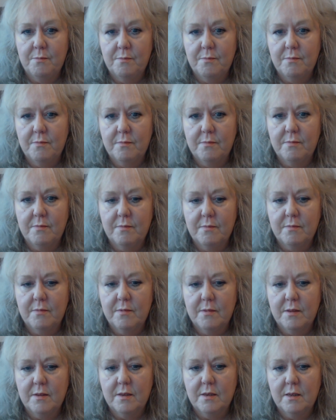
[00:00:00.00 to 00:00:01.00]

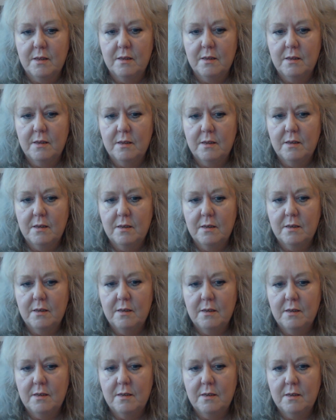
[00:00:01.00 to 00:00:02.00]

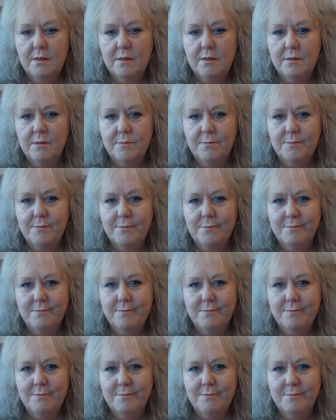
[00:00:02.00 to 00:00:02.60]
No one is speaking in this clip.